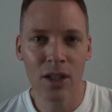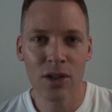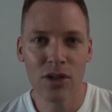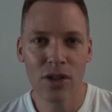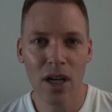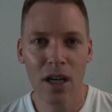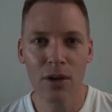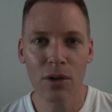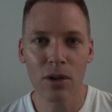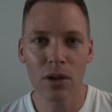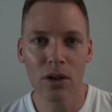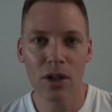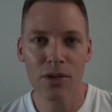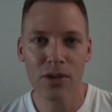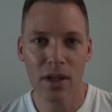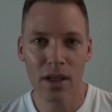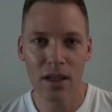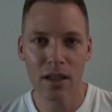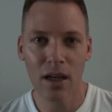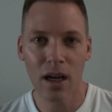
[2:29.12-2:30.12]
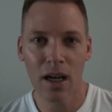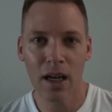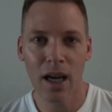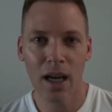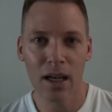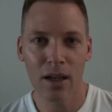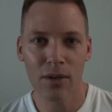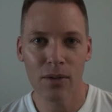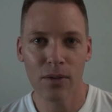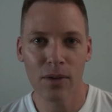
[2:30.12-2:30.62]
in general, it looks like I
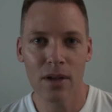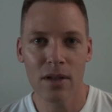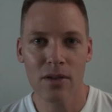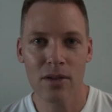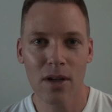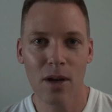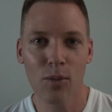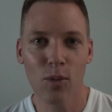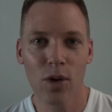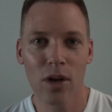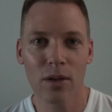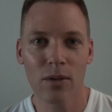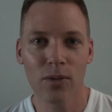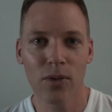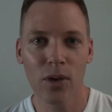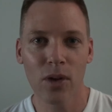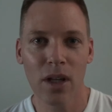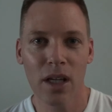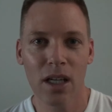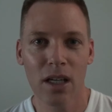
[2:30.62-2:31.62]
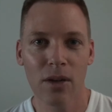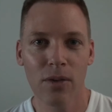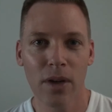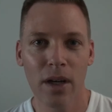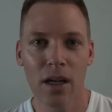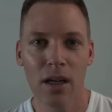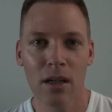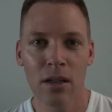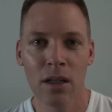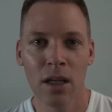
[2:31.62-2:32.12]
have a somewhat full head of
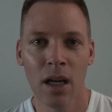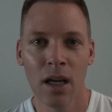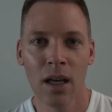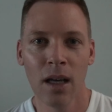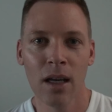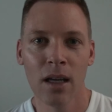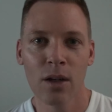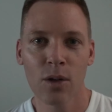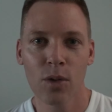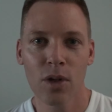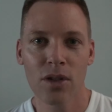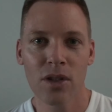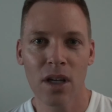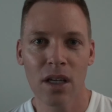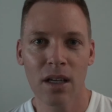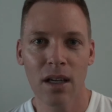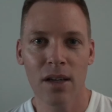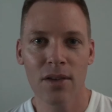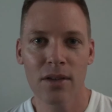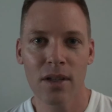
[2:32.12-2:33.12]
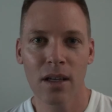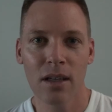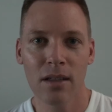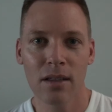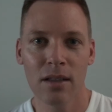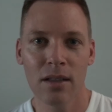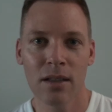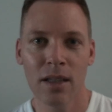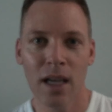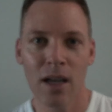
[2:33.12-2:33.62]
hair, which I guess
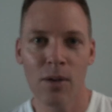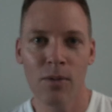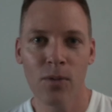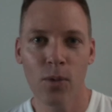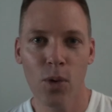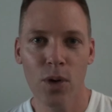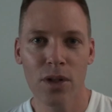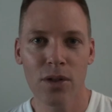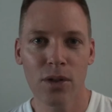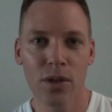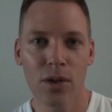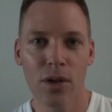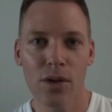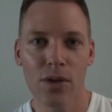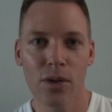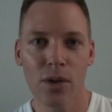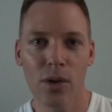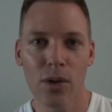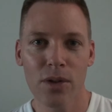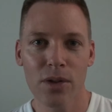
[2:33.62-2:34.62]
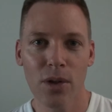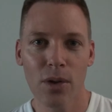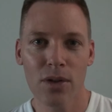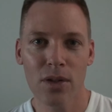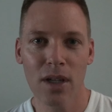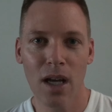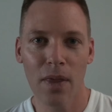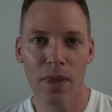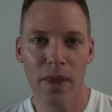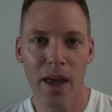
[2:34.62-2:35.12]
at now I'm 42 years old, so
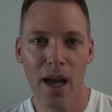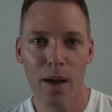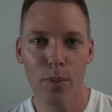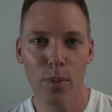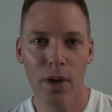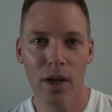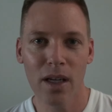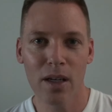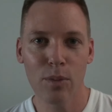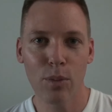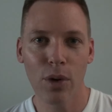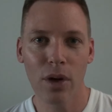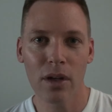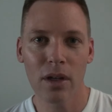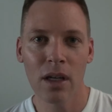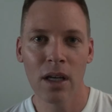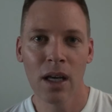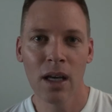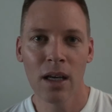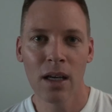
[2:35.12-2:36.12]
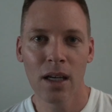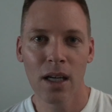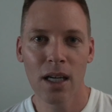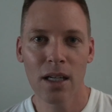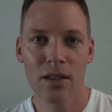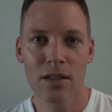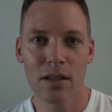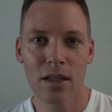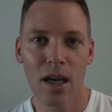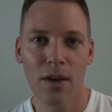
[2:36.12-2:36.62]
it's not that bad, but
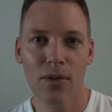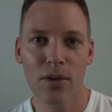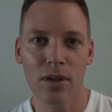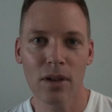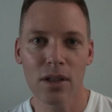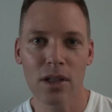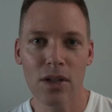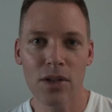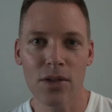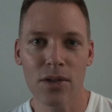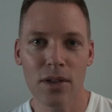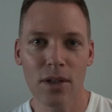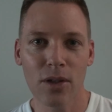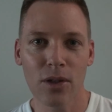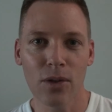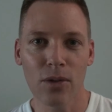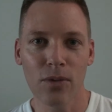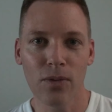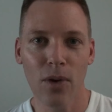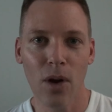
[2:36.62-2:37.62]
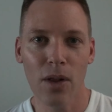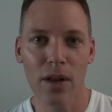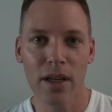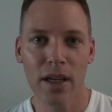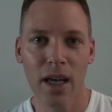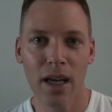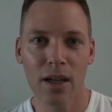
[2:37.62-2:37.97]
it's definitely still falling